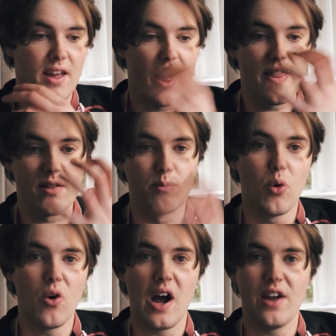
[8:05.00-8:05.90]
And the
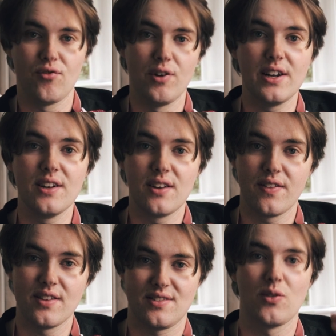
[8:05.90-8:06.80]
more I read into
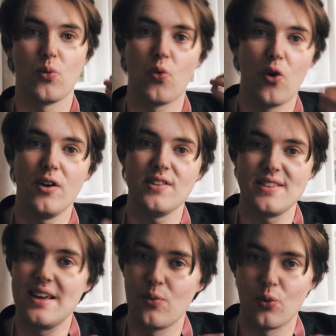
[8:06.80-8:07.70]
this, the
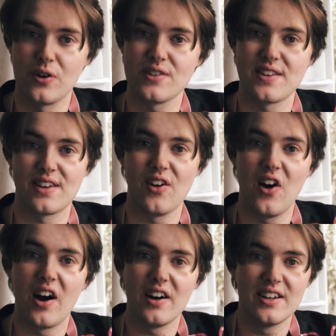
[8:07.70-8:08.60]
worse and worse it
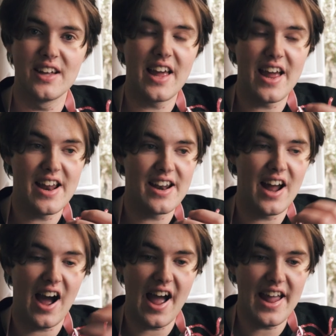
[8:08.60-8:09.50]
got. And
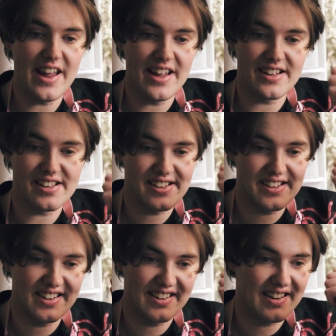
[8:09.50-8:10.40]
I
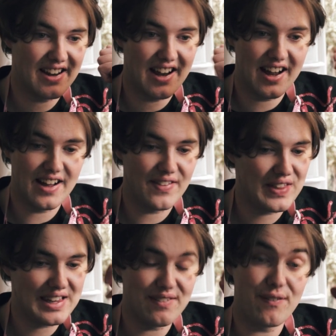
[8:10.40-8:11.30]

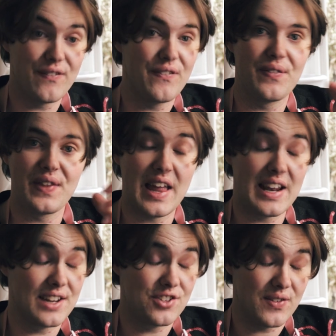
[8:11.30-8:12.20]
can
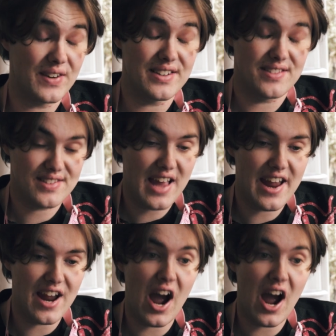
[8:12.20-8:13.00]
legitimately say